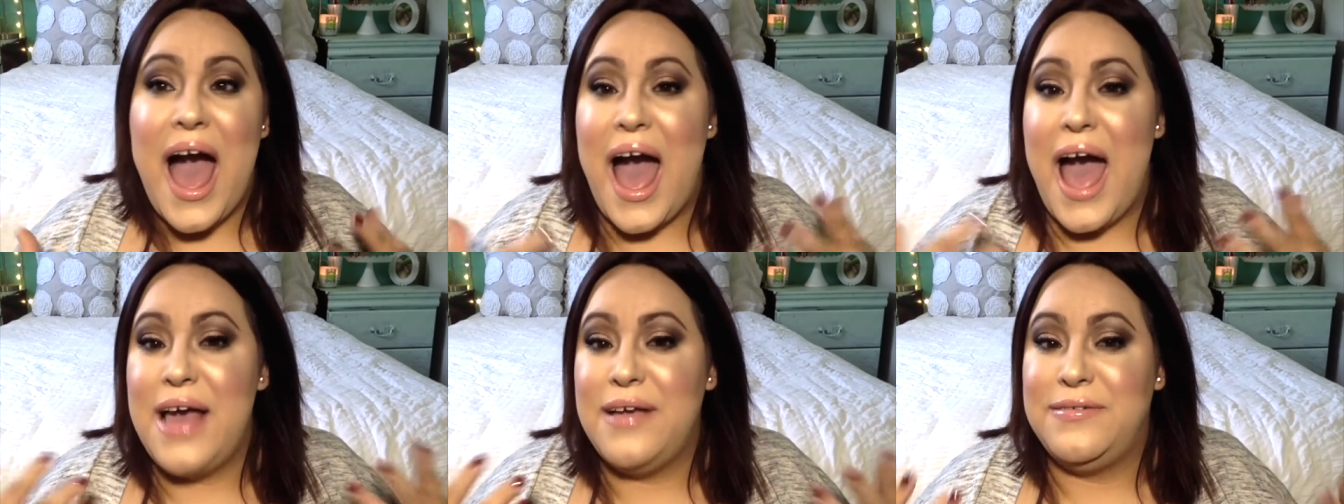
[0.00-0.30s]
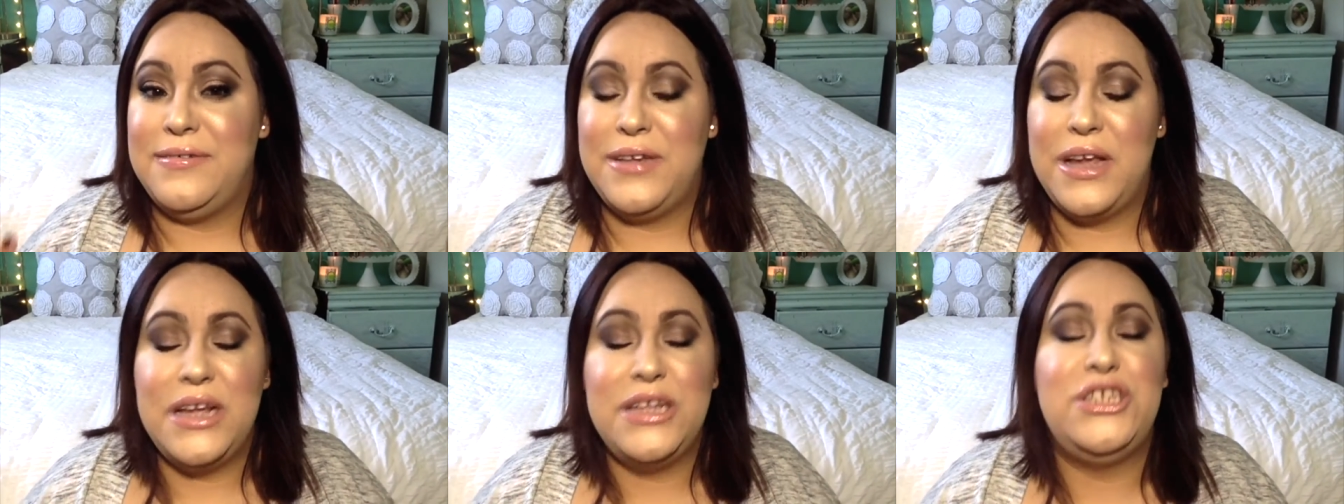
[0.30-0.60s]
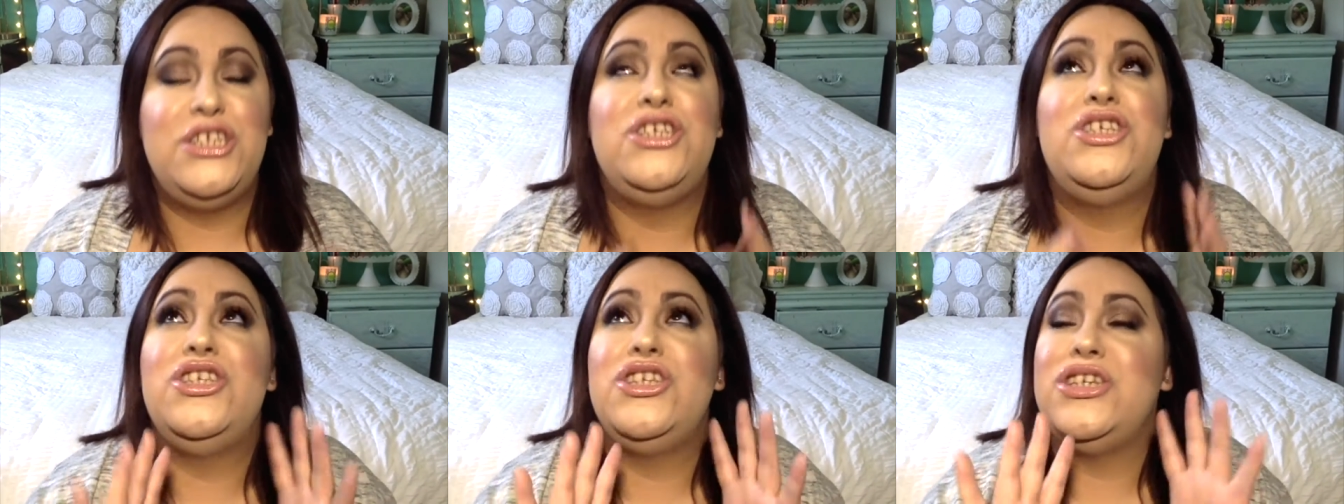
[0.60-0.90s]

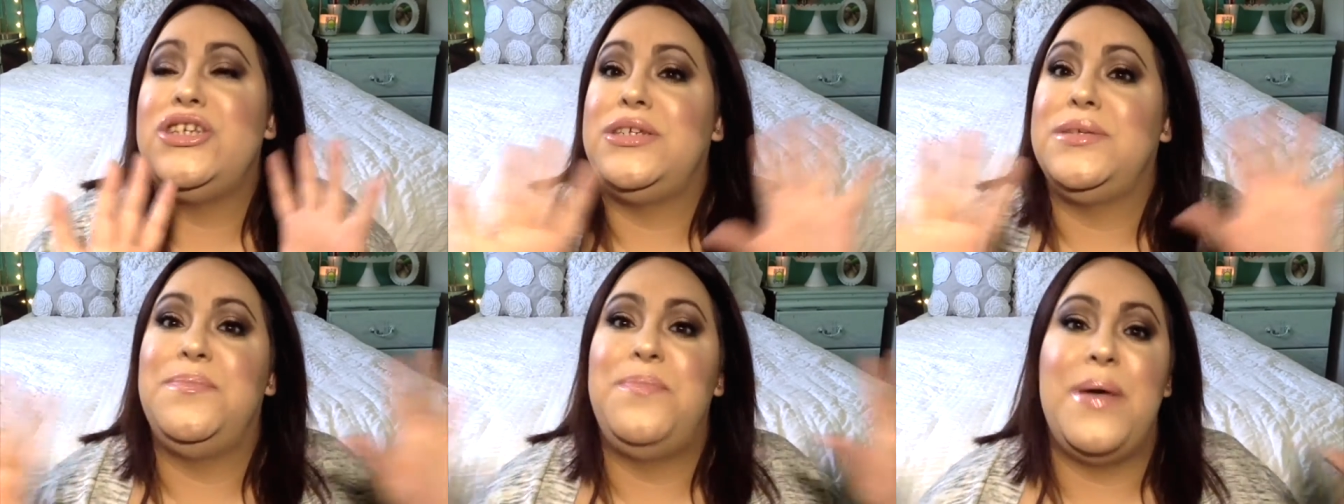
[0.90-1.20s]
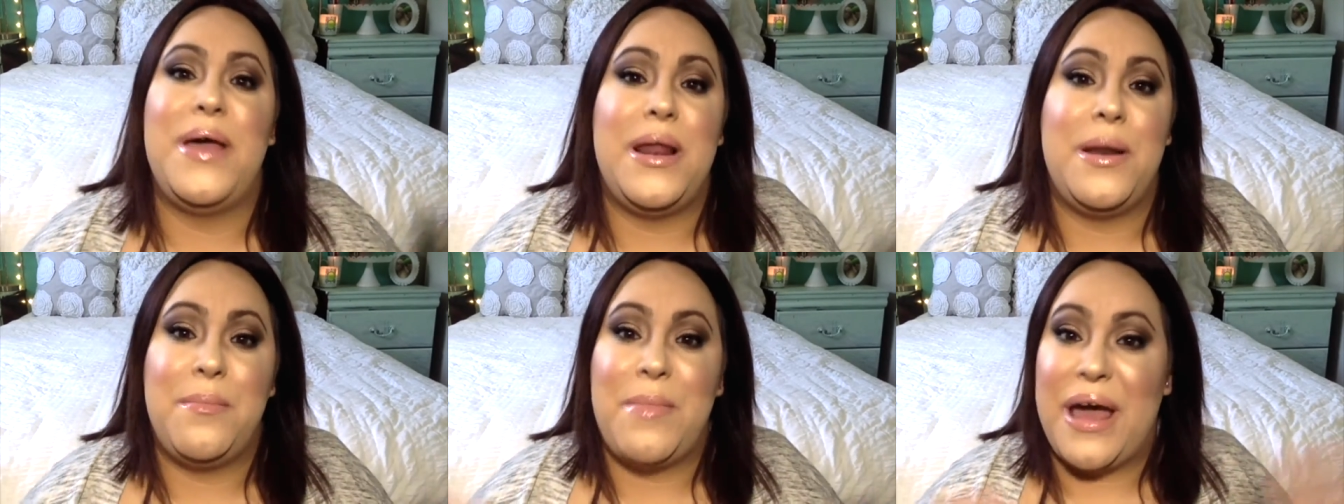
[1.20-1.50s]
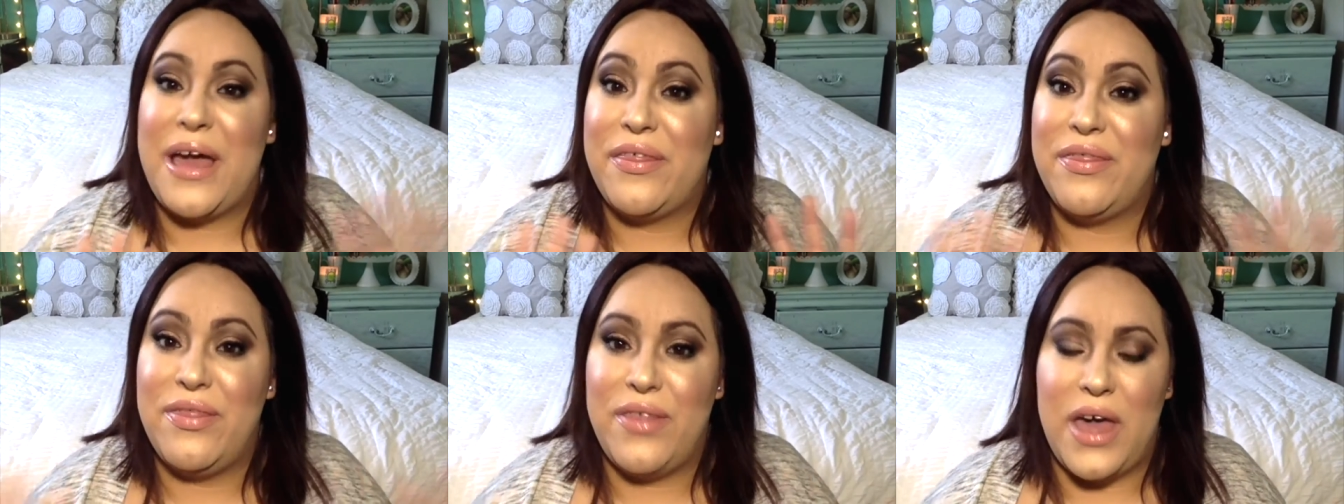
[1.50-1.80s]
It's just been
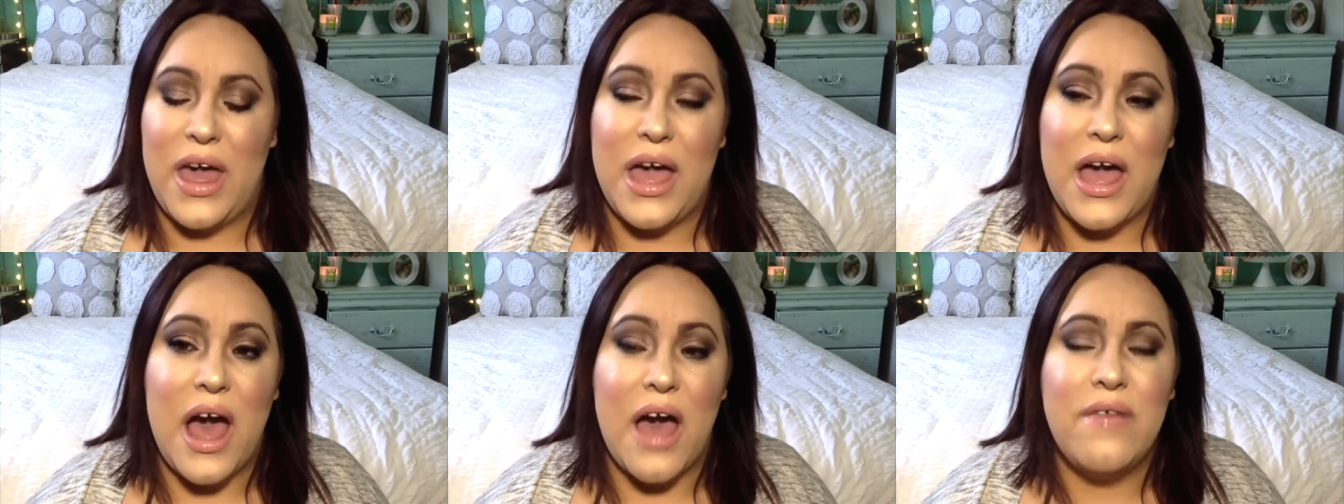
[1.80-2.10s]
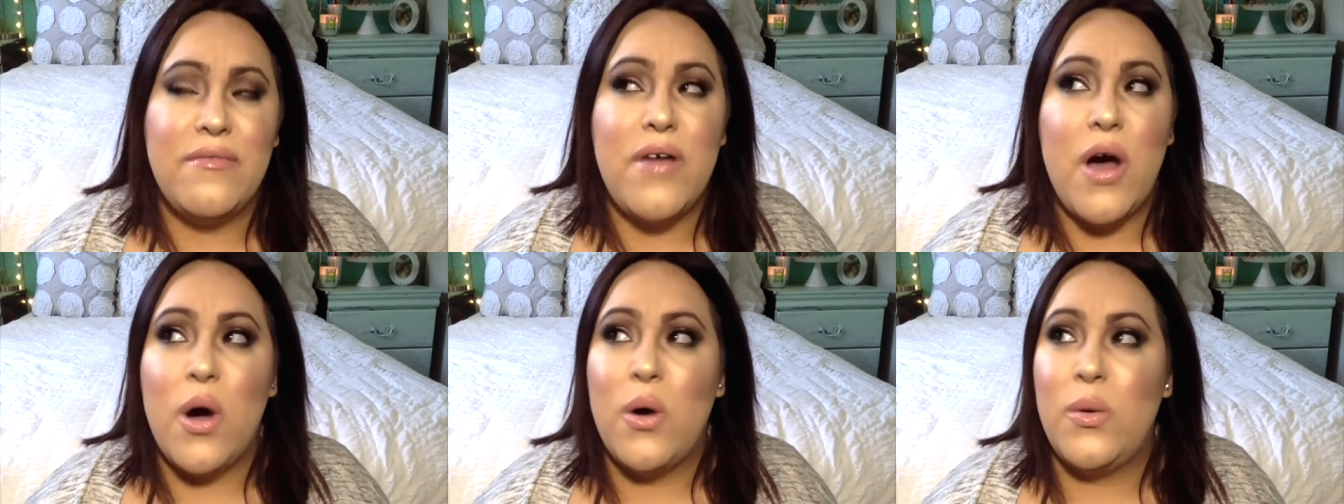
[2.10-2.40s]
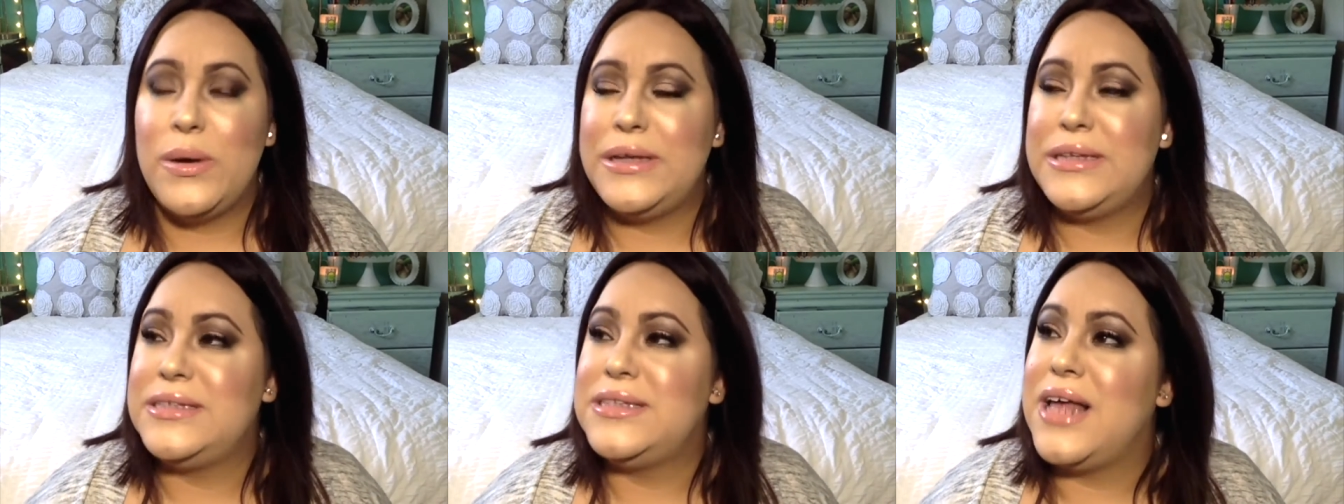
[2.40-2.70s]
my thing. I've
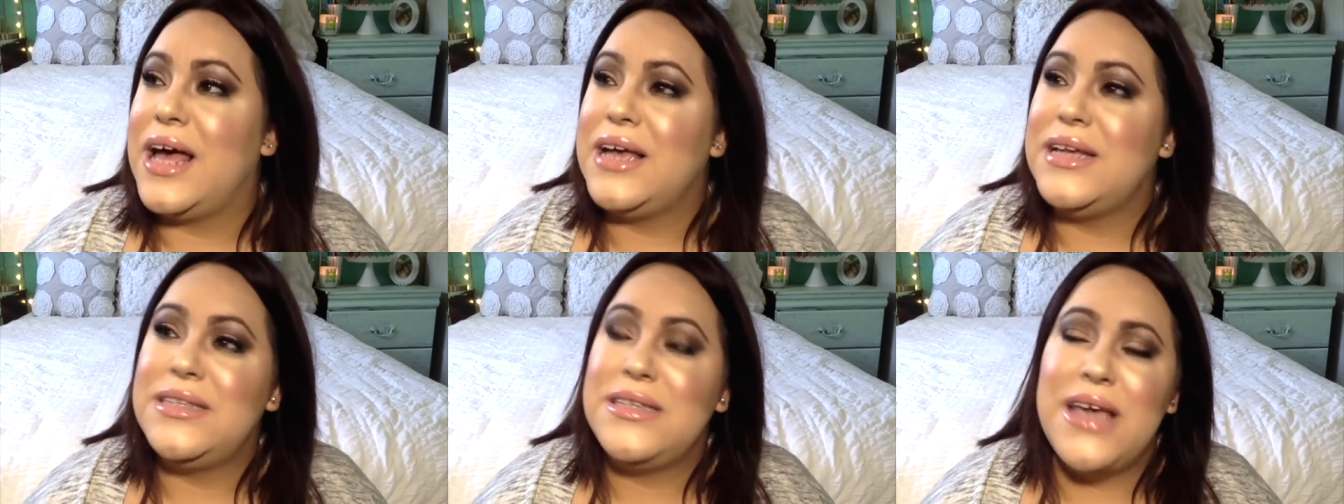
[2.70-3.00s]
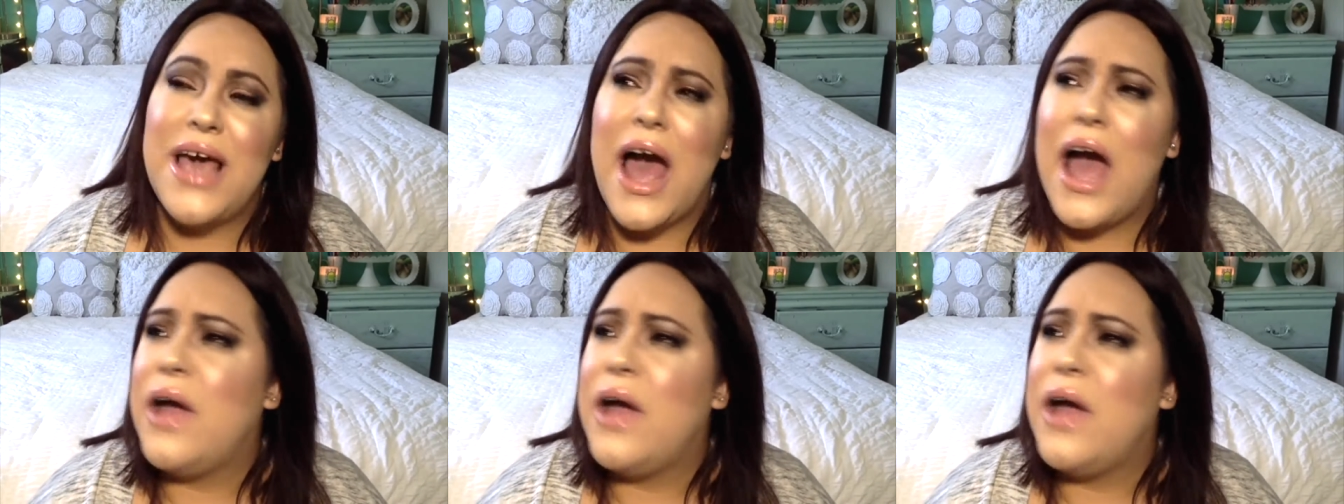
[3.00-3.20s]
always liked it.